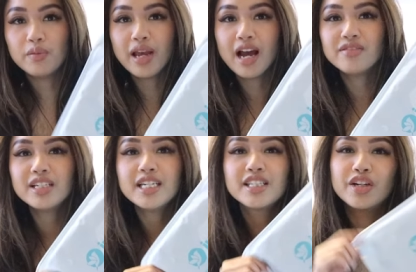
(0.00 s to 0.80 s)
we have
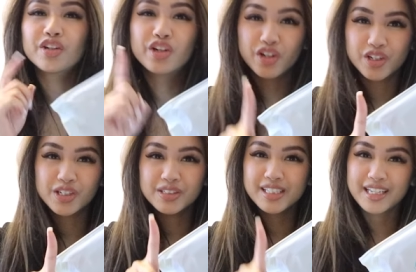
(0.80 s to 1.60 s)
these
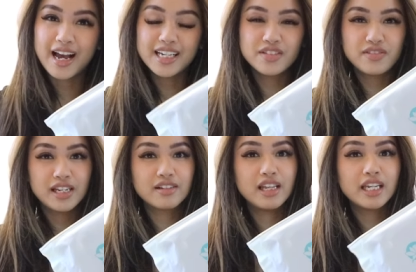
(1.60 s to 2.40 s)
girl size
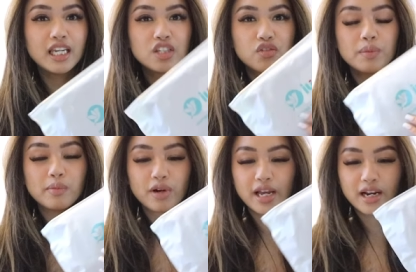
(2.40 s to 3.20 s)
flare leggings from the
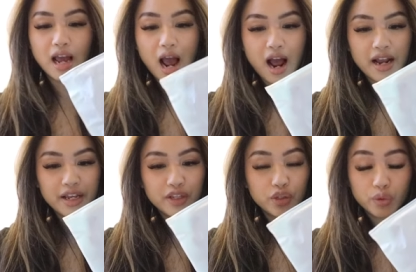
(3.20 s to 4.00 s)
brand
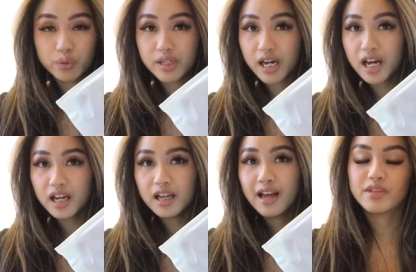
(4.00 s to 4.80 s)

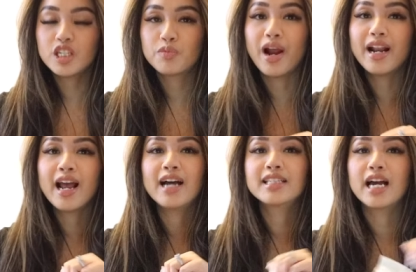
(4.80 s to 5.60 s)
Iuga. This brand
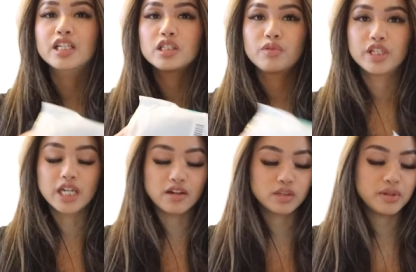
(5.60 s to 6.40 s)
has actually reached
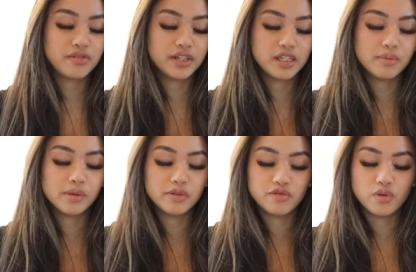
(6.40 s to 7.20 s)
out to me via
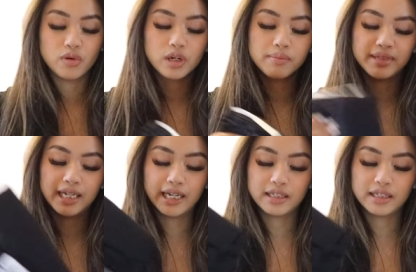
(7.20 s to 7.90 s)
email before, but